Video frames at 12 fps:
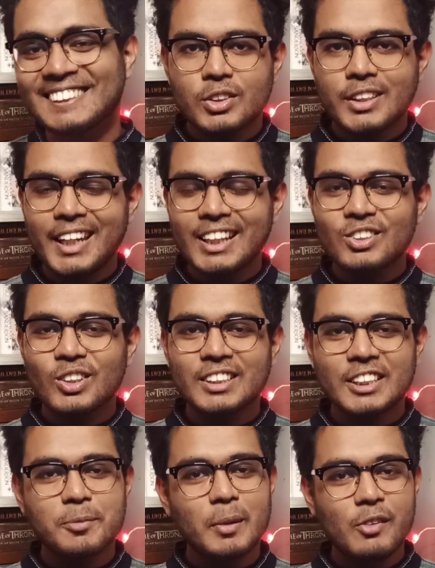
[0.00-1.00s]
So the next
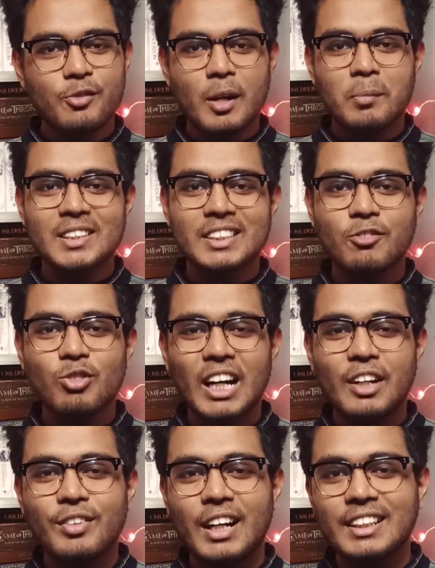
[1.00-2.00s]
author is pretty famous in
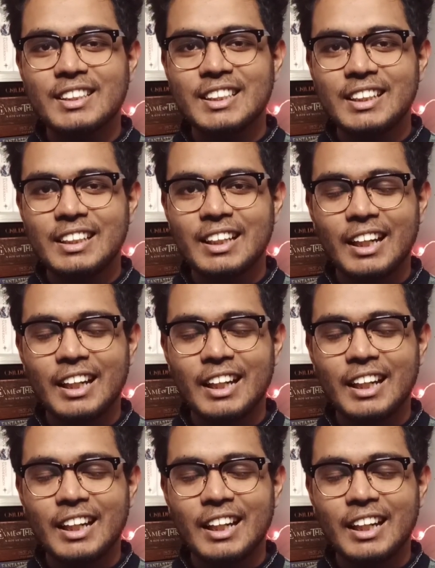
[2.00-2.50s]
YA fantasy,